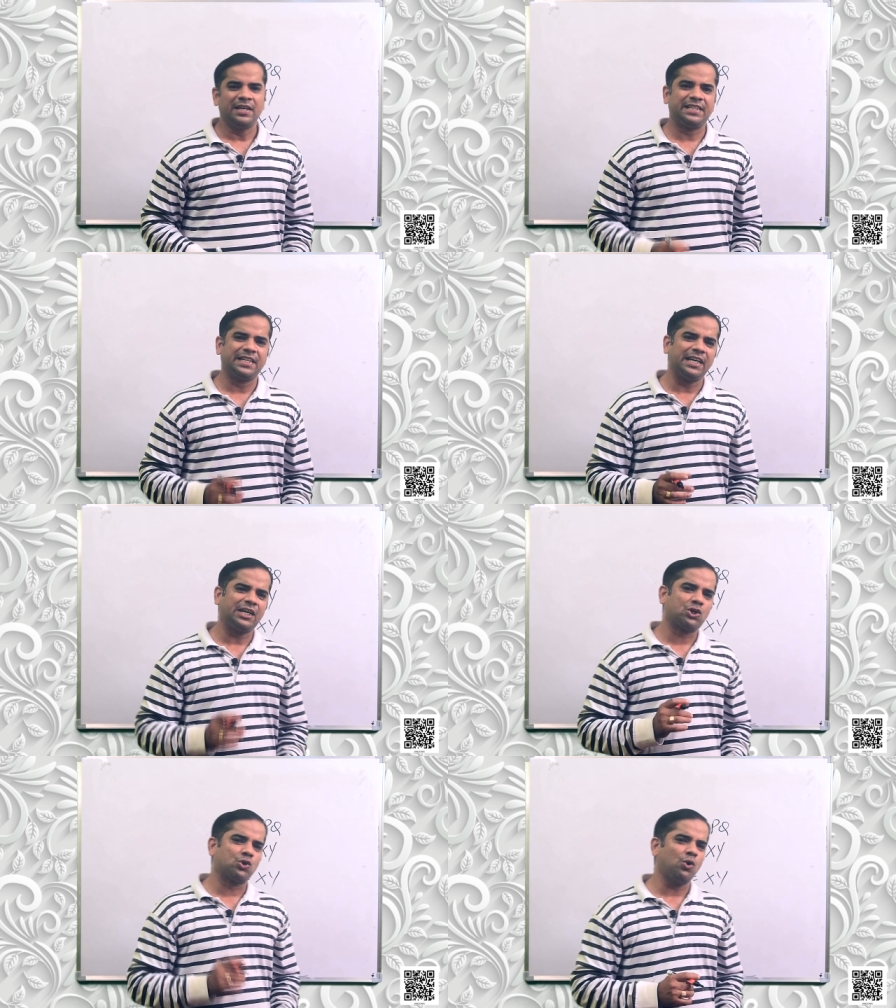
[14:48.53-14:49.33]
Isn't
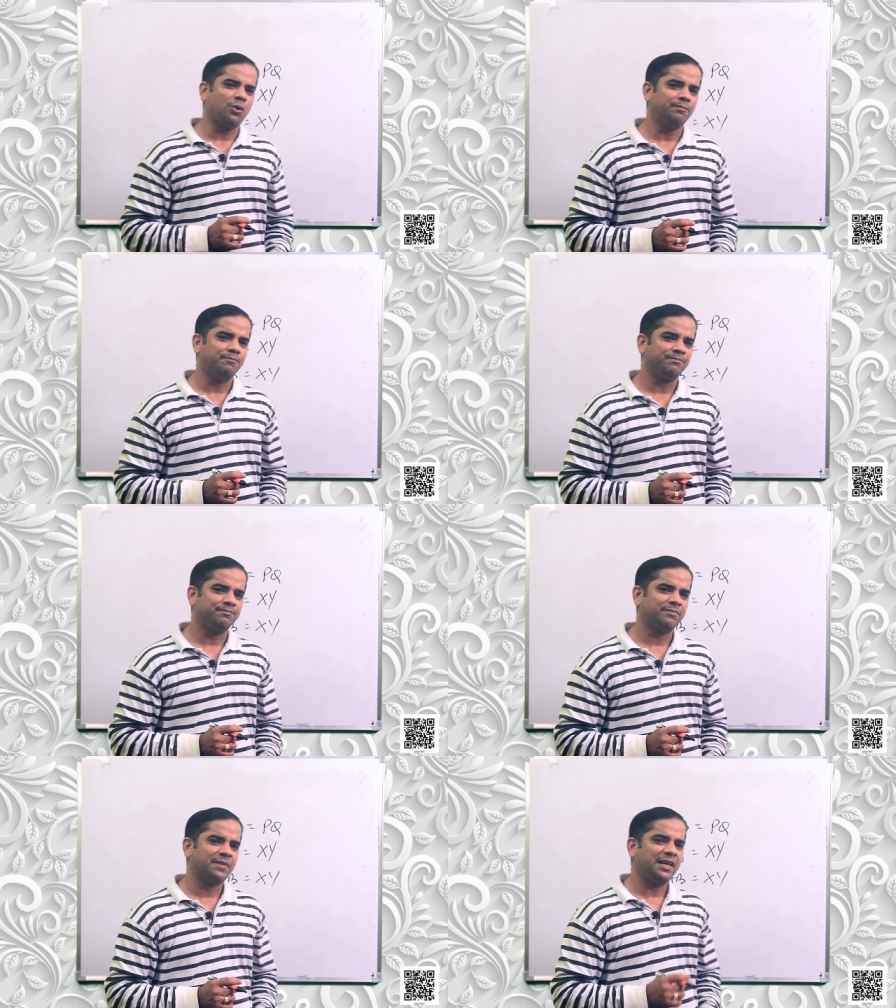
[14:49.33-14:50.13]
it true?
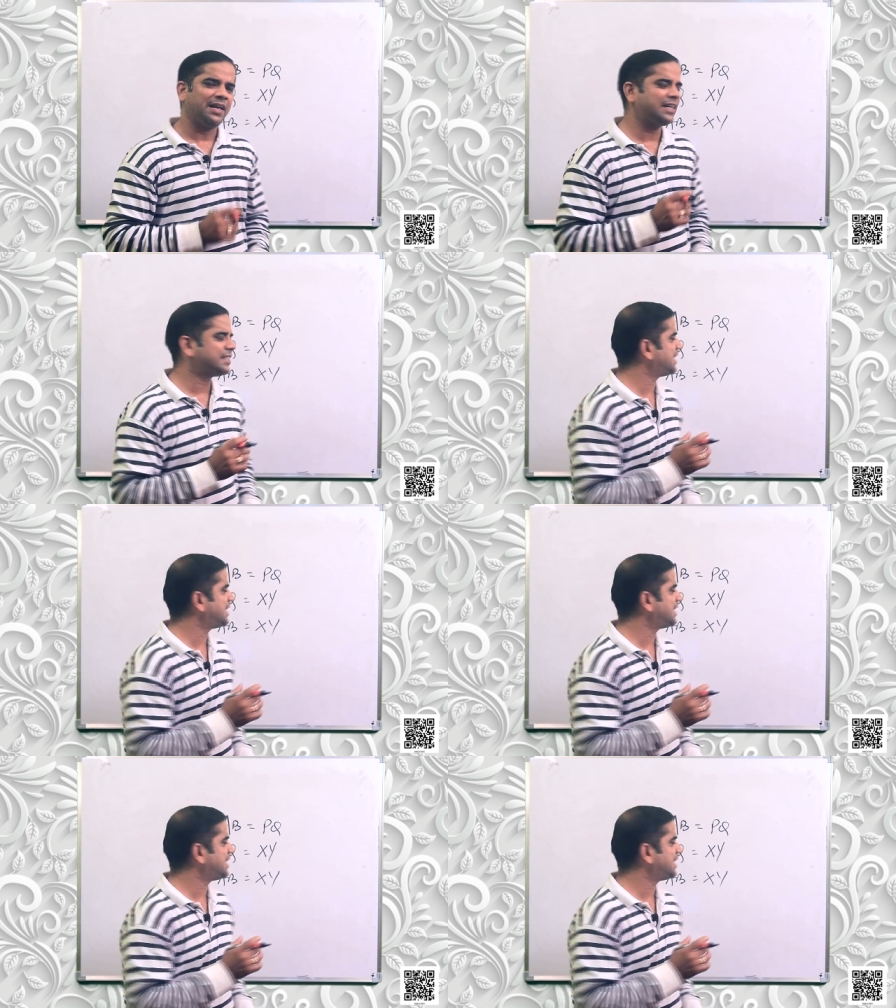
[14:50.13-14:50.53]
Let us